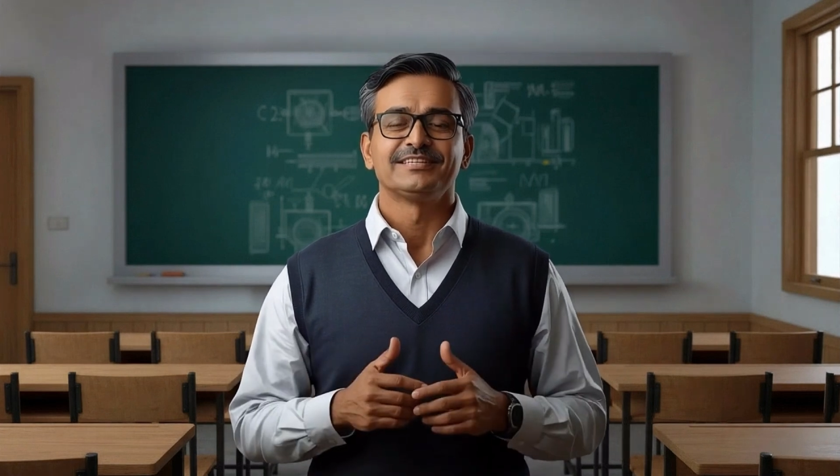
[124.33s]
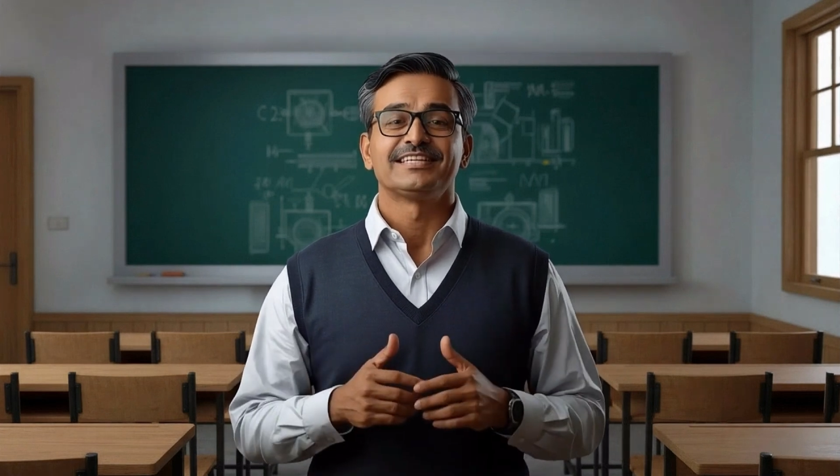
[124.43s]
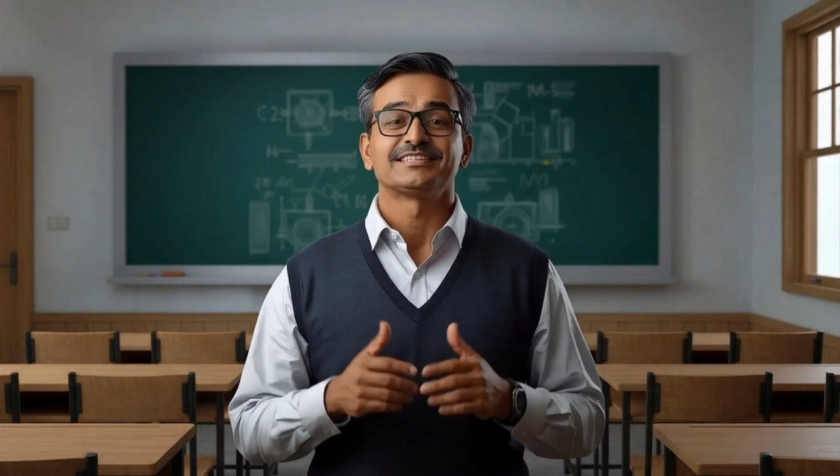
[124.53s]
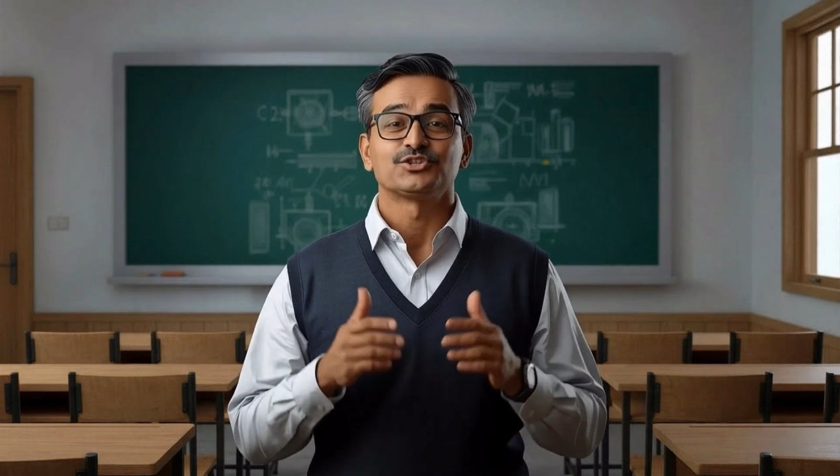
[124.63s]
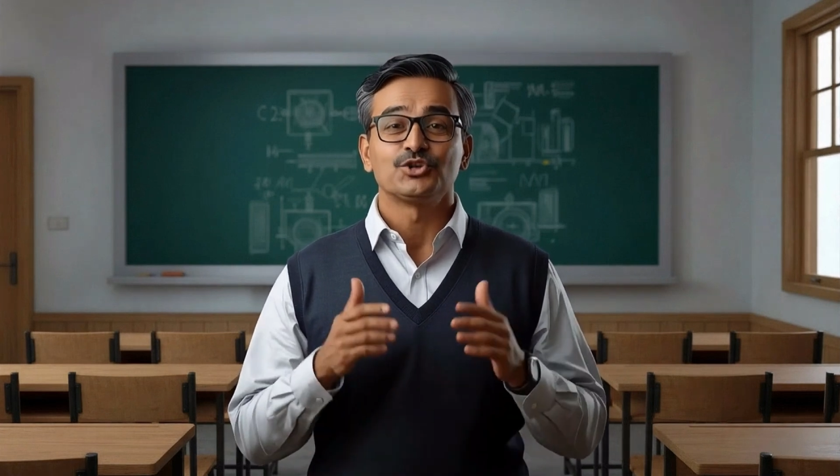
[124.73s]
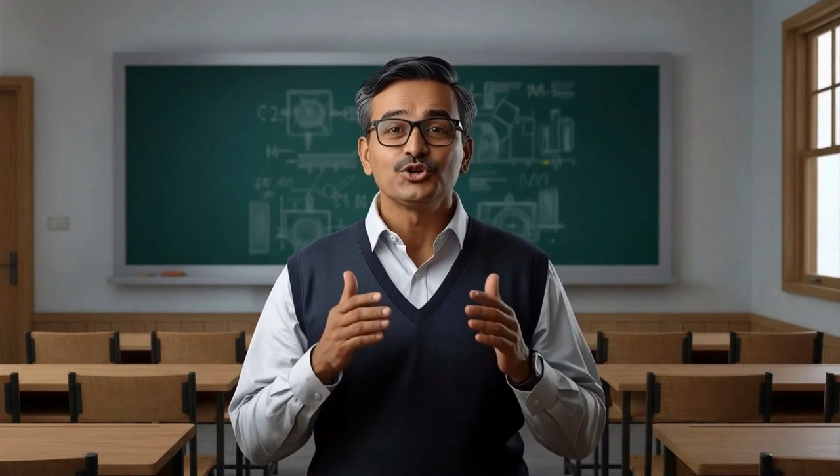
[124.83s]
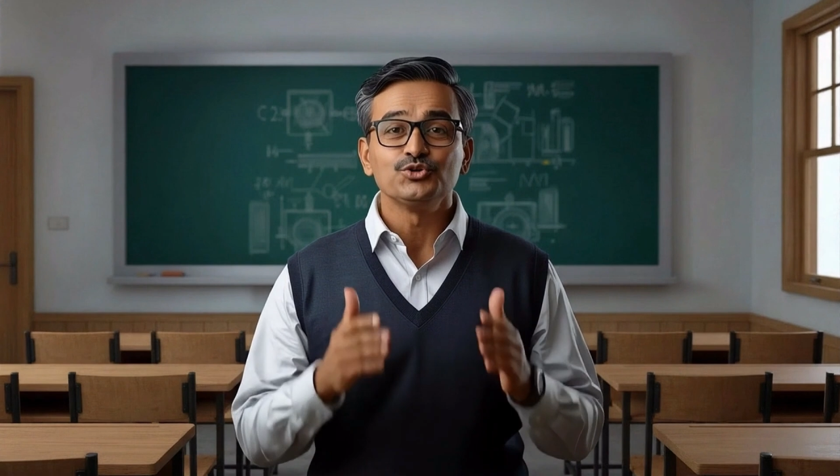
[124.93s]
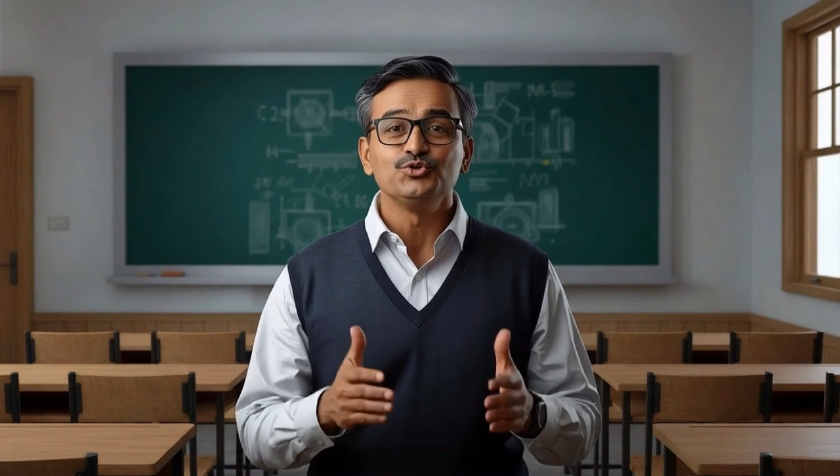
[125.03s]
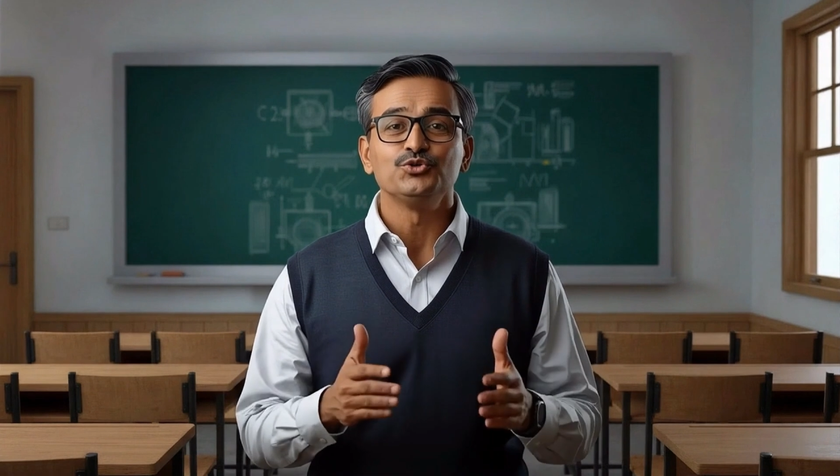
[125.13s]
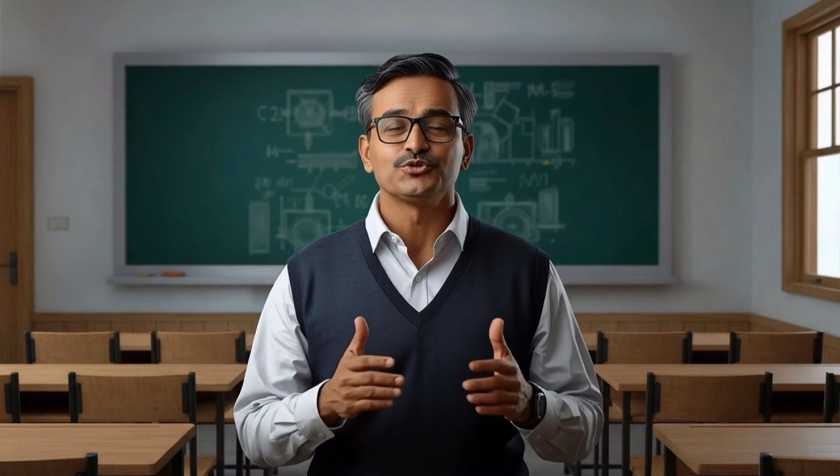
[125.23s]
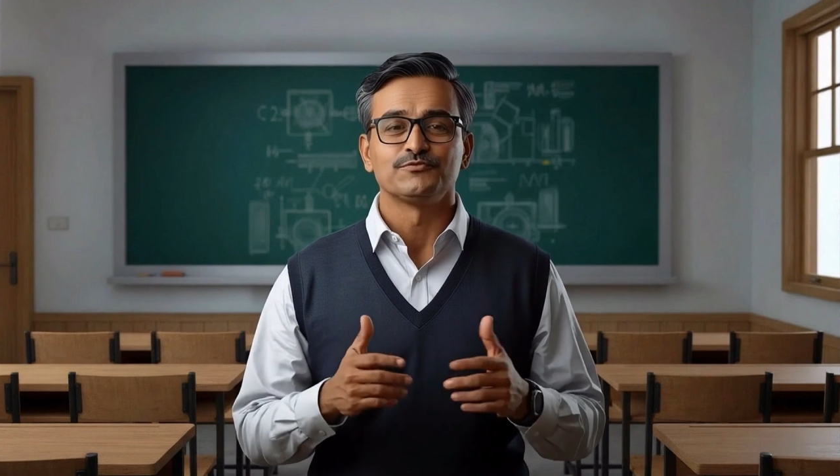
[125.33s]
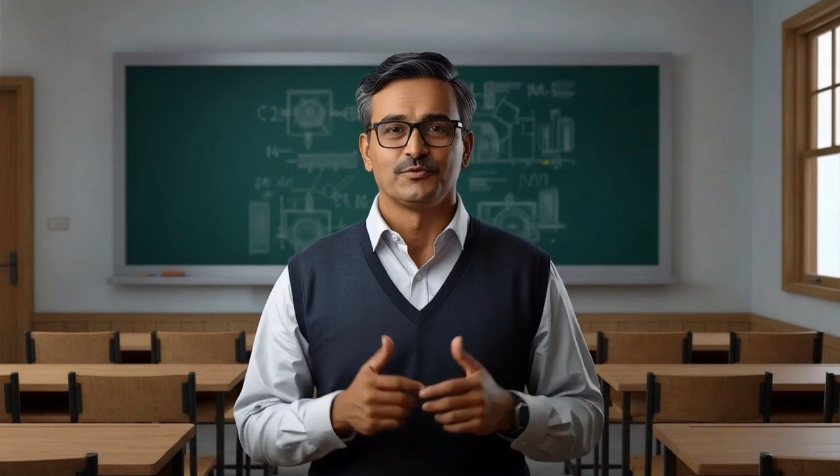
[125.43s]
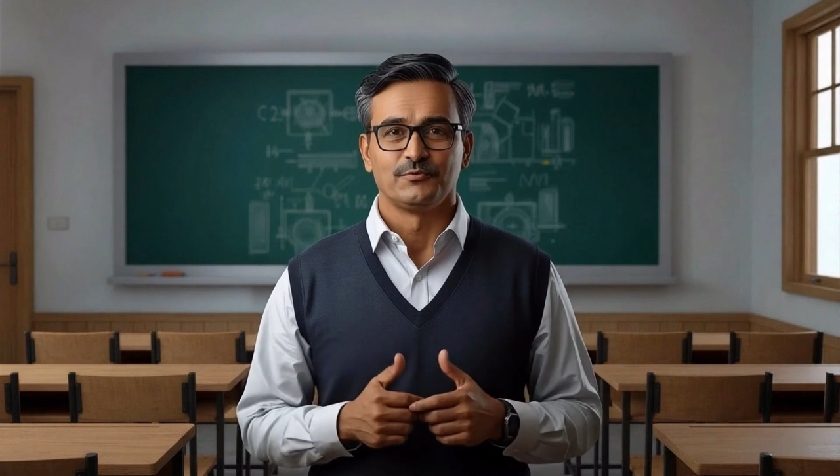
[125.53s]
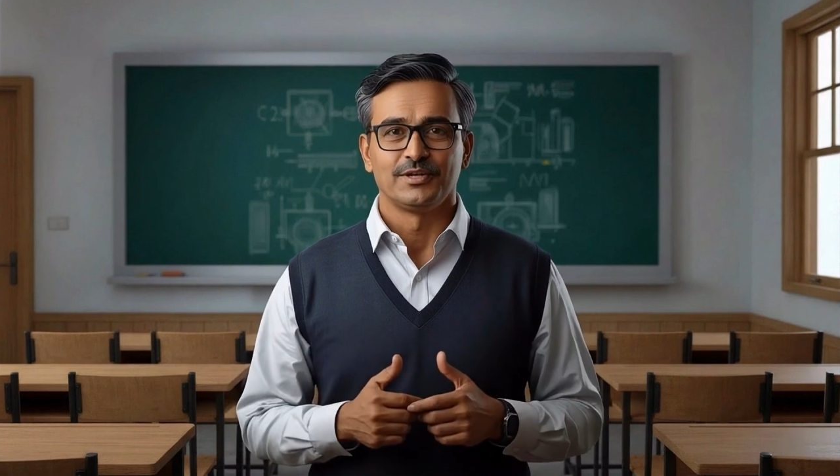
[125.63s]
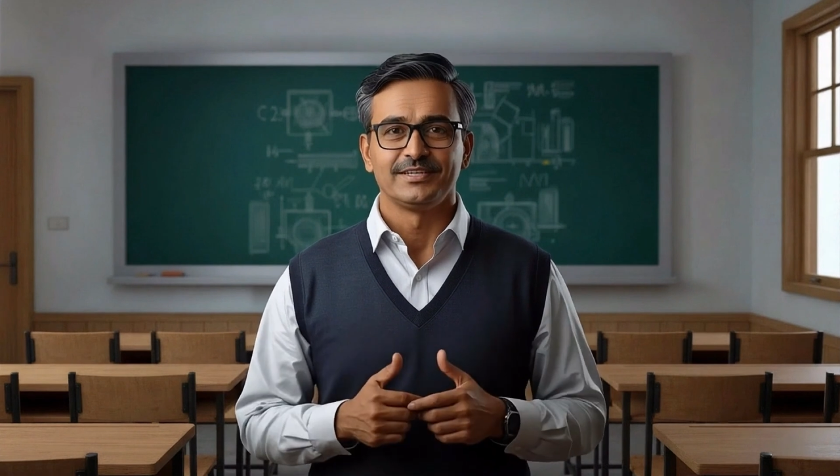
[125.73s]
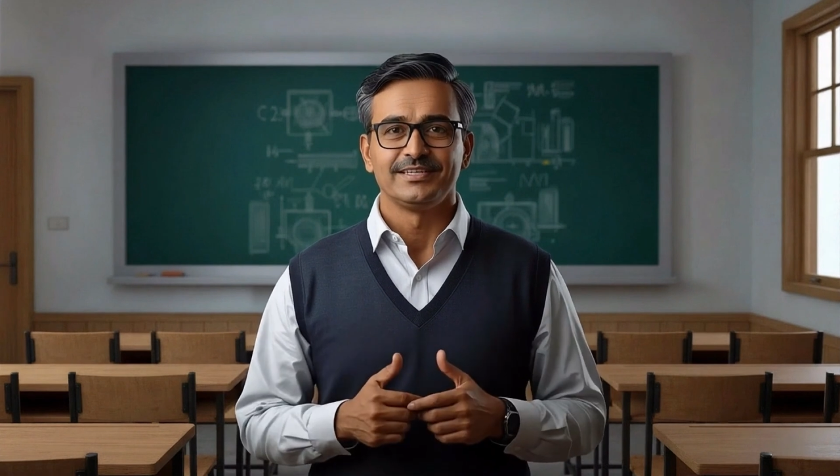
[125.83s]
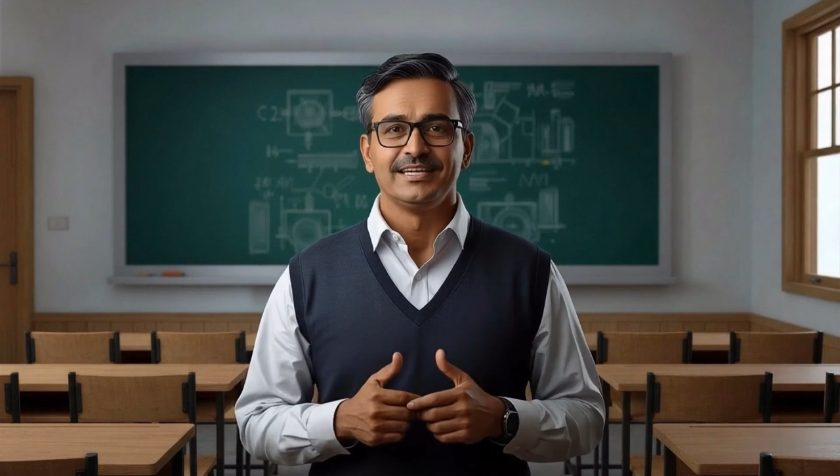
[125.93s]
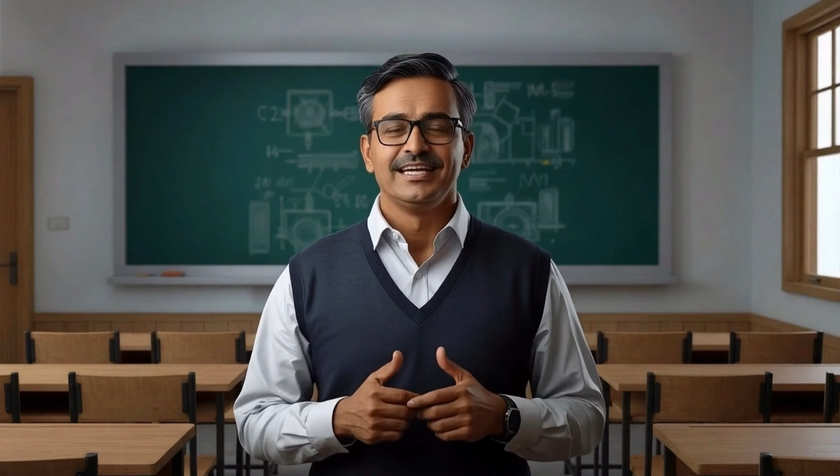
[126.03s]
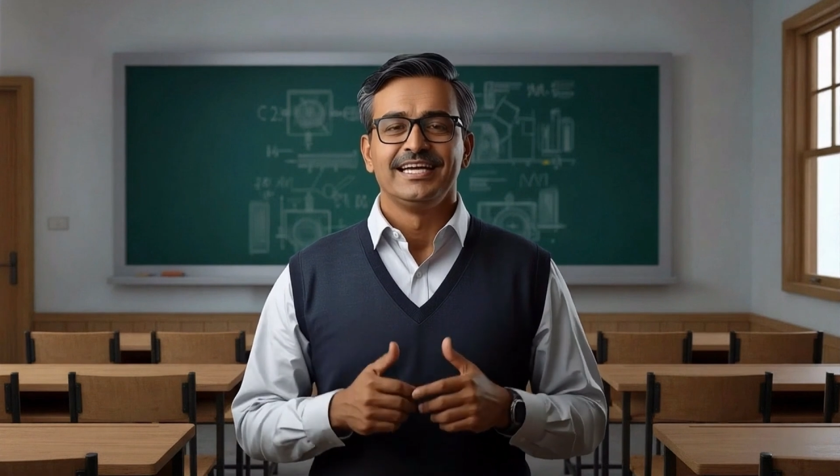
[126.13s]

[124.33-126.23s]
does not do useful work,